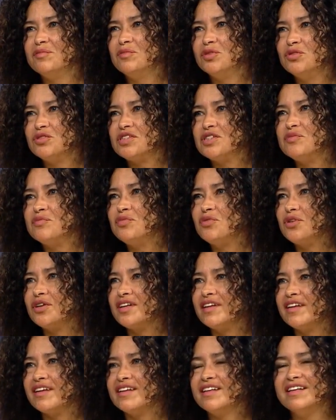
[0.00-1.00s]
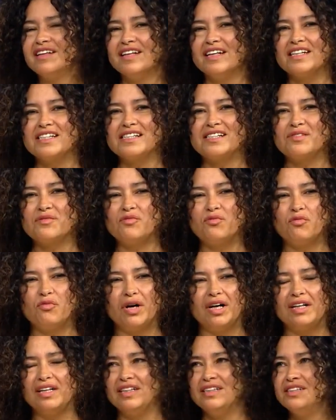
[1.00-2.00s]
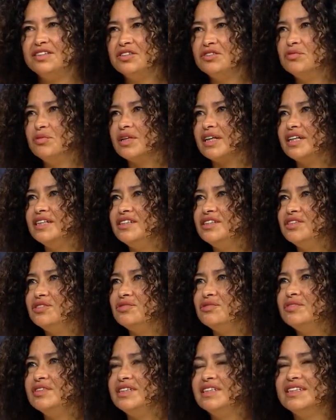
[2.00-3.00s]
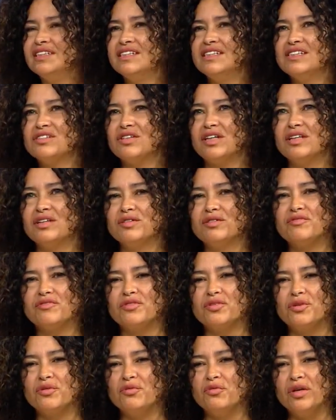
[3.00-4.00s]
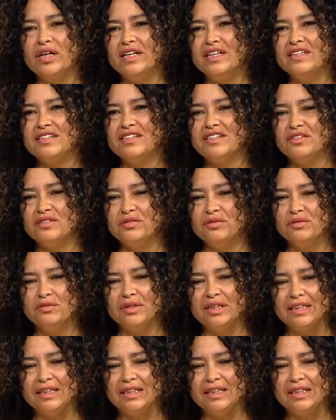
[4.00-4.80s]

most important thing. That's why I do what I do. So I look for a way to